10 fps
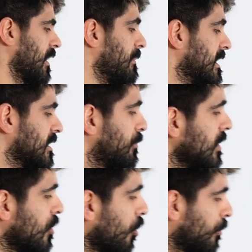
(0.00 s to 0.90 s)
I mean, it's a
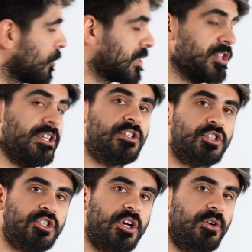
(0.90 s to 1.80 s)
pretty horrible thing you need
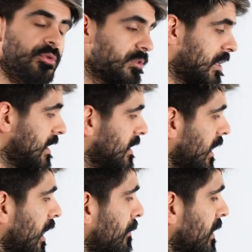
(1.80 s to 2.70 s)
to show,
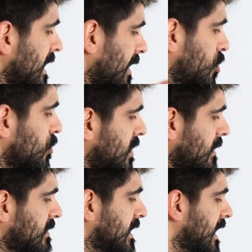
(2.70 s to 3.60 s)
but the actual
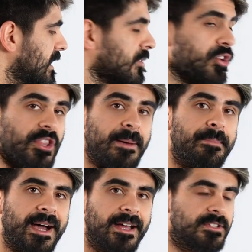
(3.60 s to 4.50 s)
steps to get there are not that
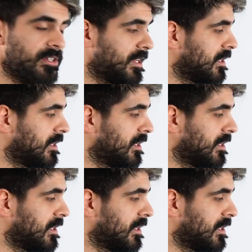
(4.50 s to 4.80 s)
bad.